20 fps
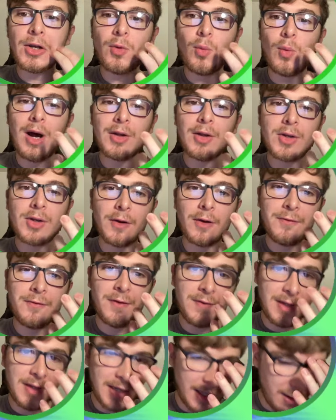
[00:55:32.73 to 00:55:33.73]
on a wildcard,
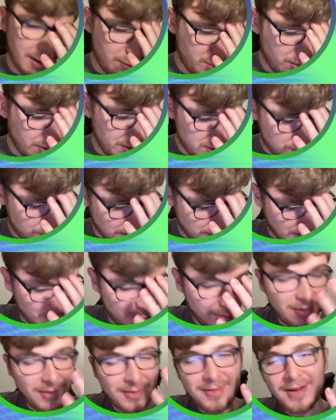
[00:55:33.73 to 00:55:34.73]
50 negative point swing.
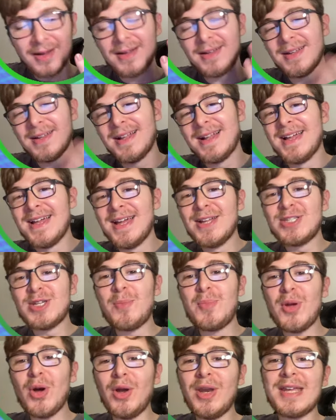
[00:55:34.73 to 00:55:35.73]
But to
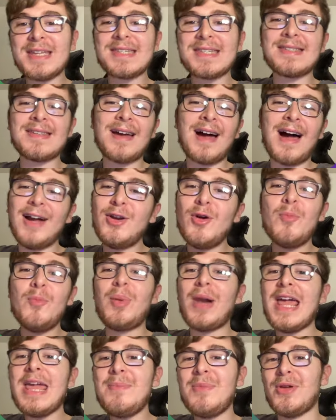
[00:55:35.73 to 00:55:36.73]
be honest, I don't
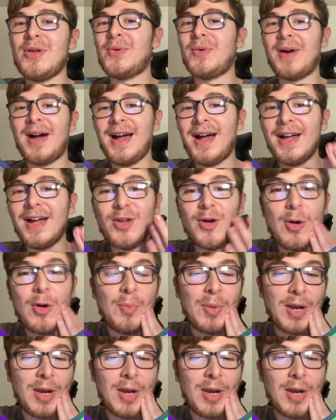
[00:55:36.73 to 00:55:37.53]
blame you. I don't